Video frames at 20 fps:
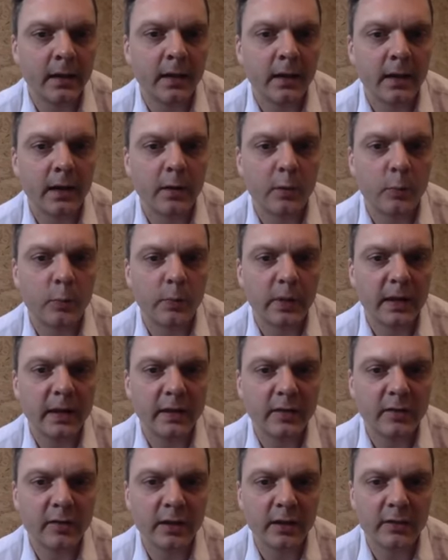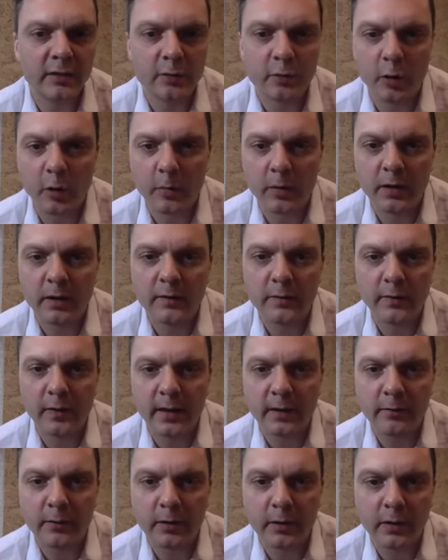kind of peachy strawberry
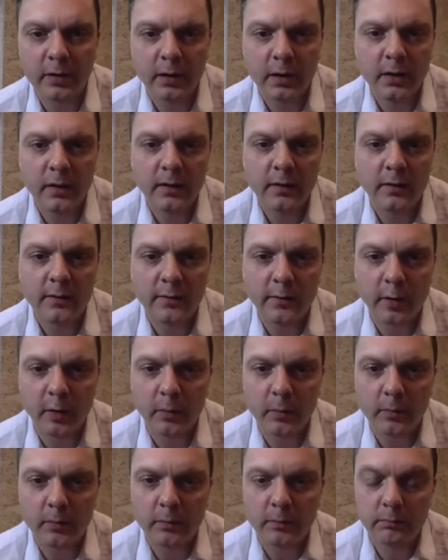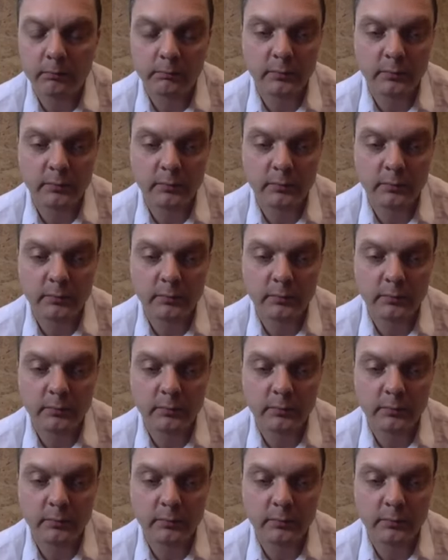flavor from,